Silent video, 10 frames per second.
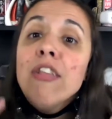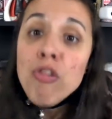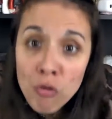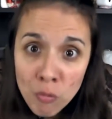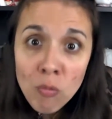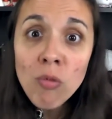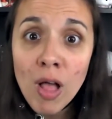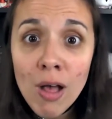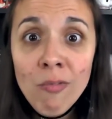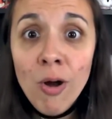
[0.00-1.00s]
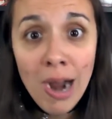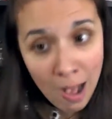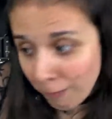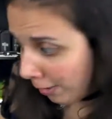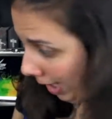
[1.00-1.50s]
I do love our
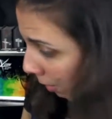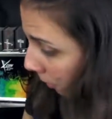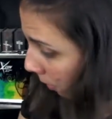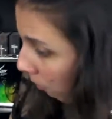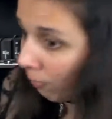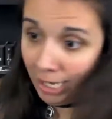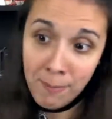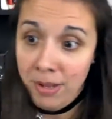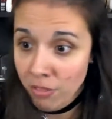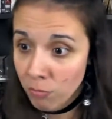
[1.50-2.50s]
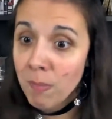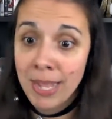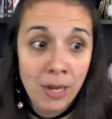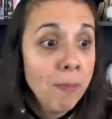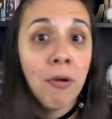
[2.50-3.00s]
alpha hero crammed into a
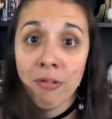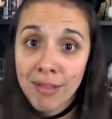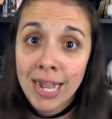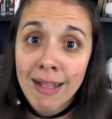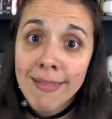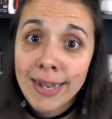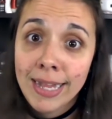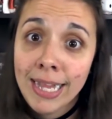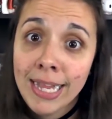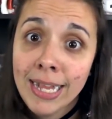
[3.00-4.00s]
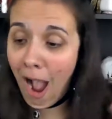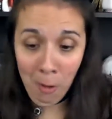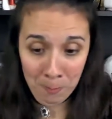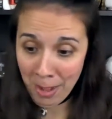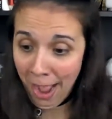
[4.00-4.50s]
beta personality.
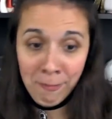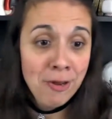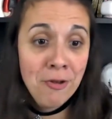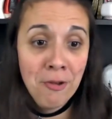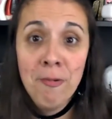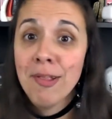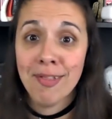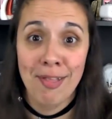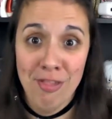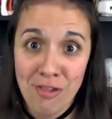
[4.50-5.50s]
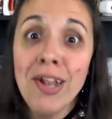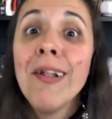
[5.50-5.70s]
Our pirate dude is legit